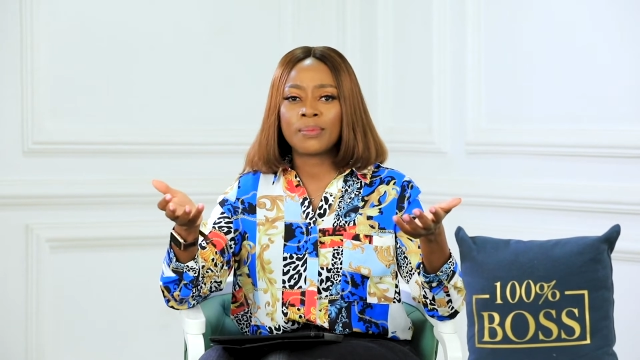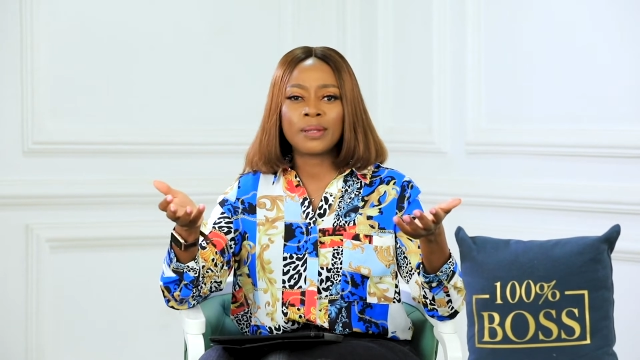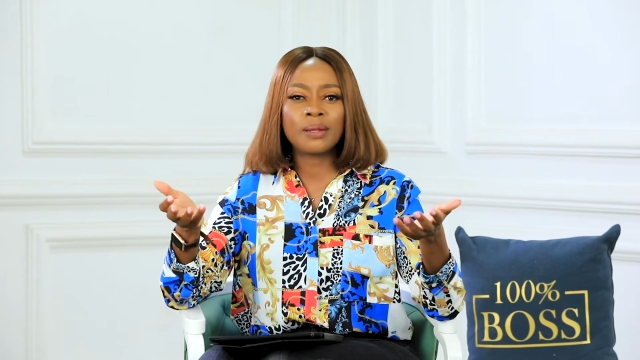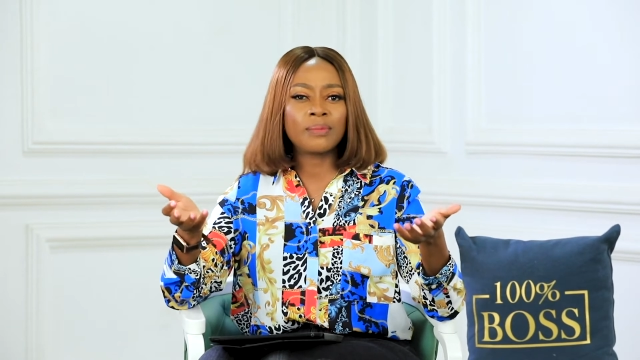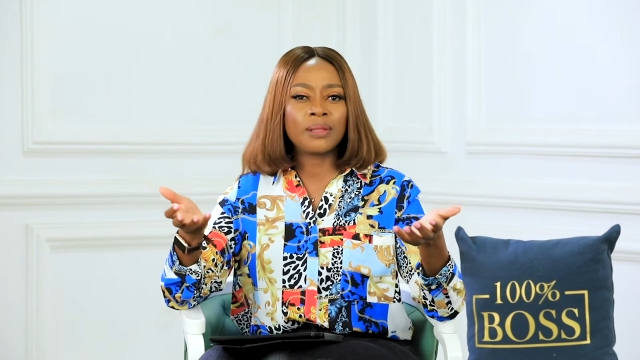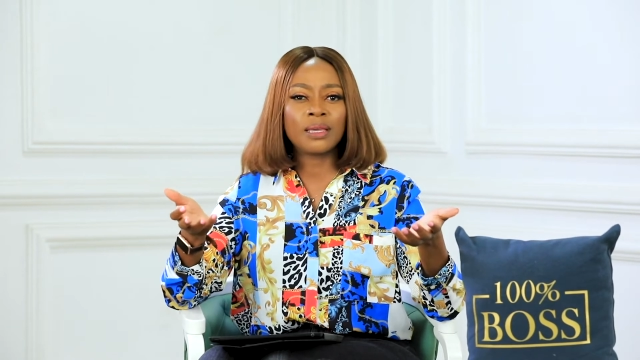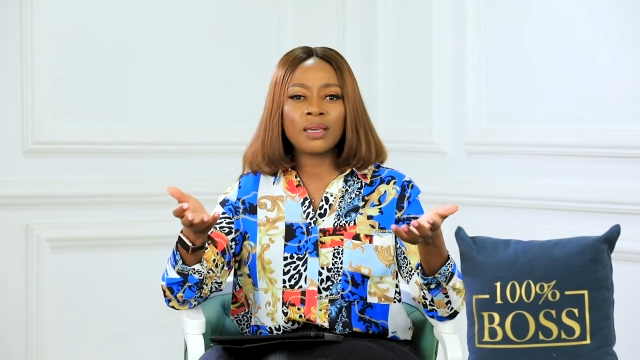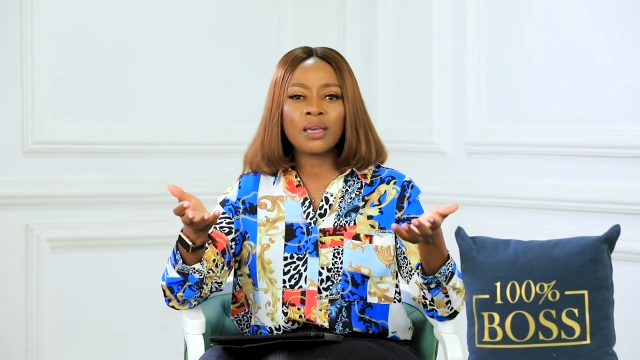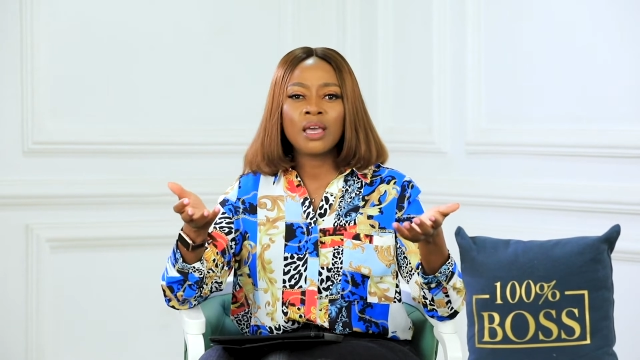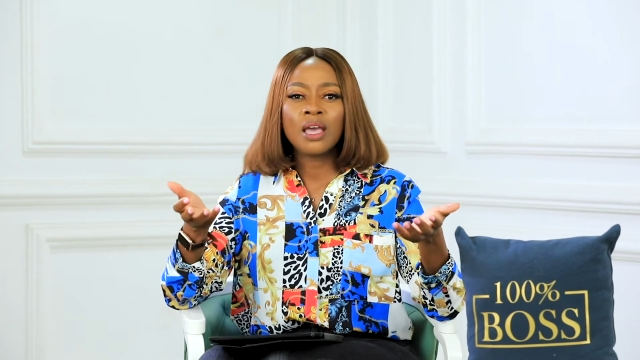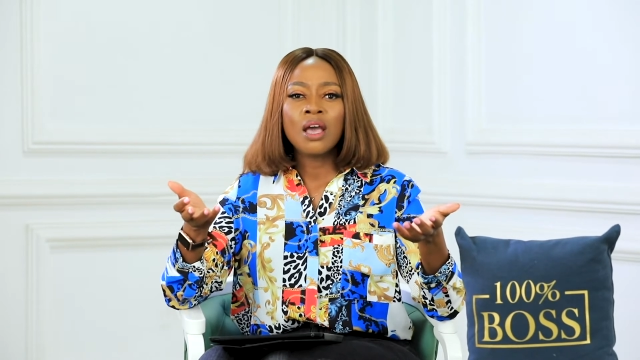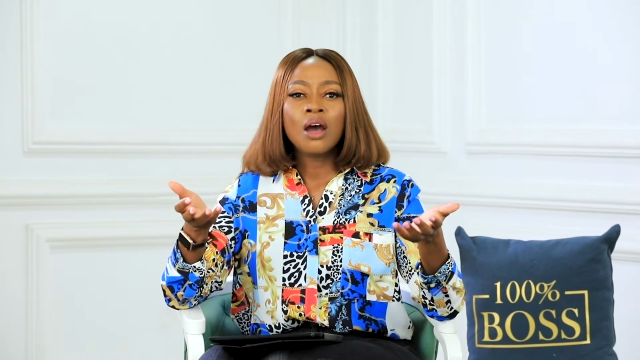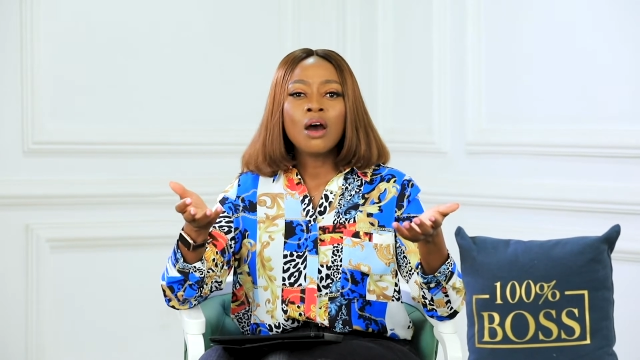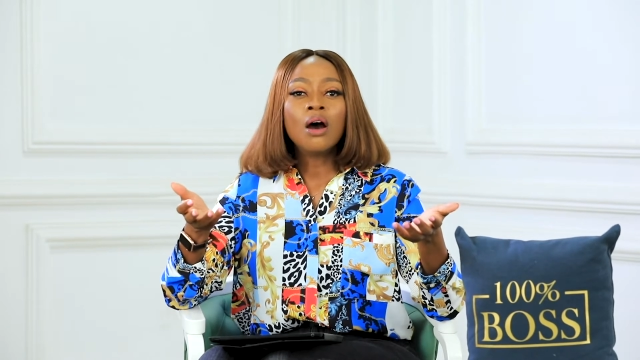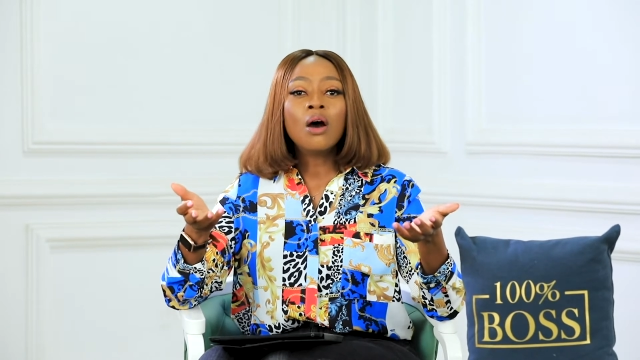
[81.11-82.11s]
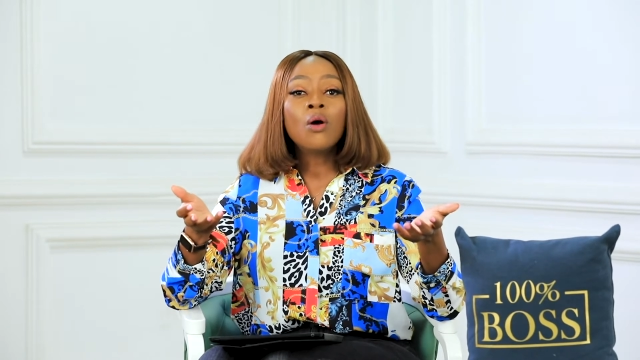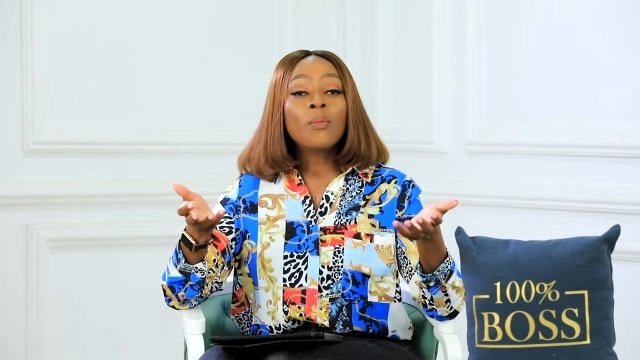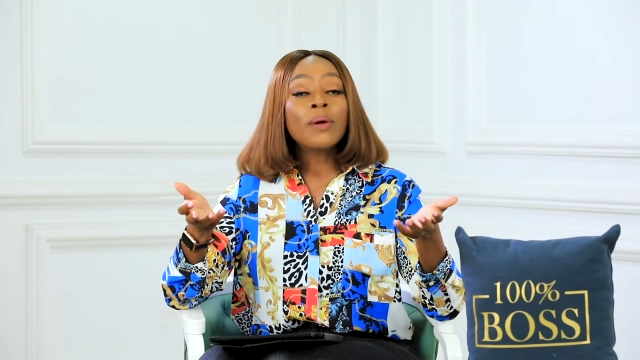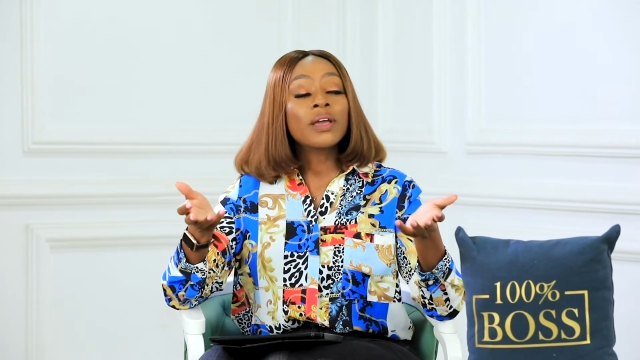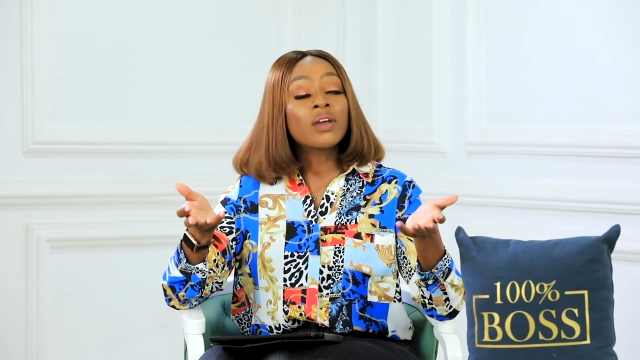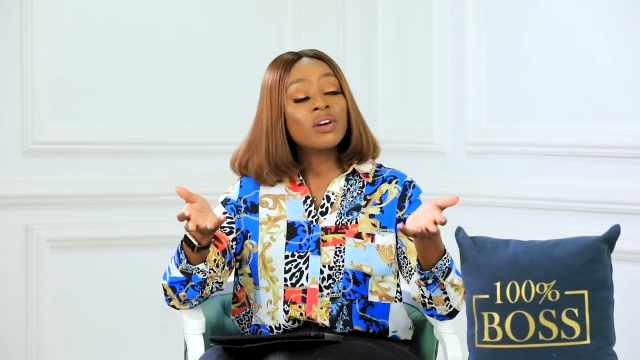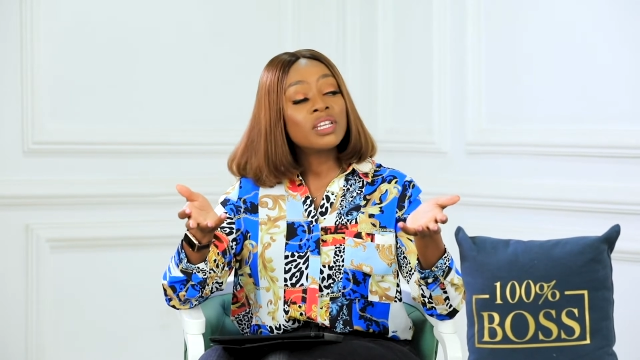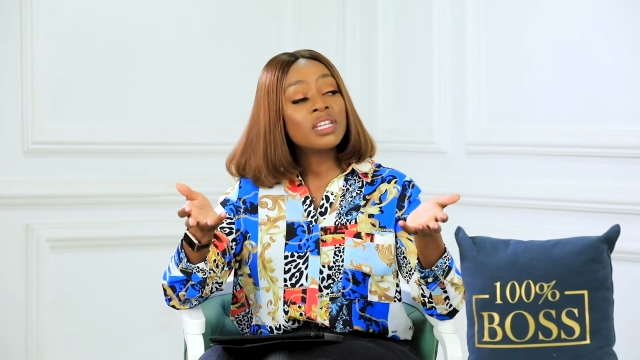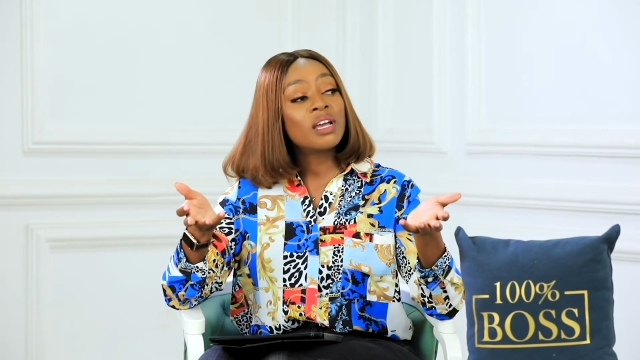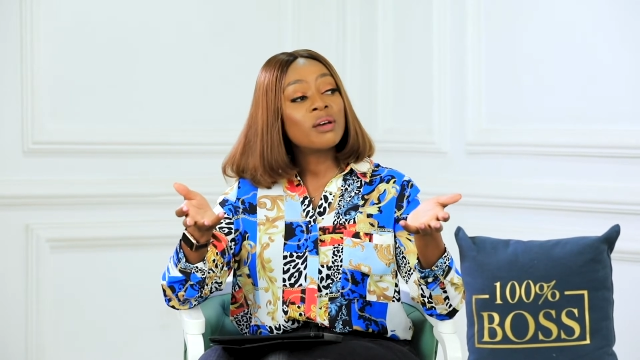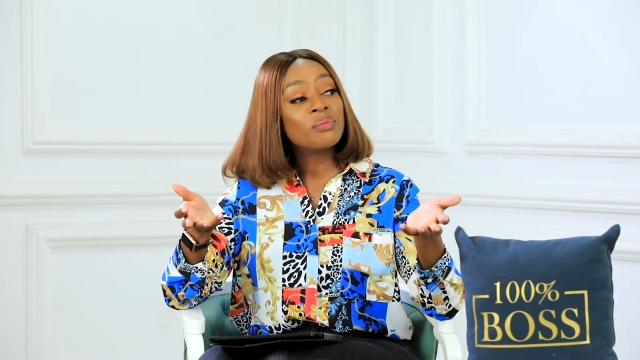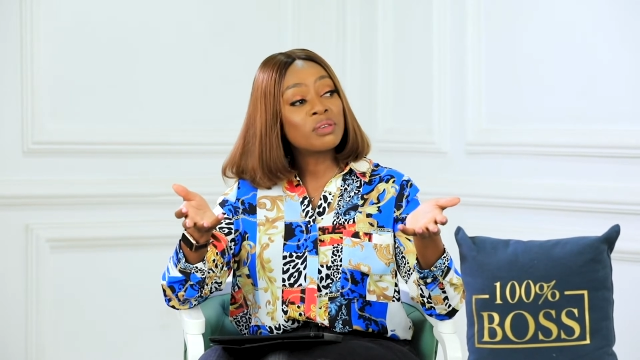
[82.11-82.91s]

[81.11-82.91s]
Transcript: And I'm like, oh my God, yeah,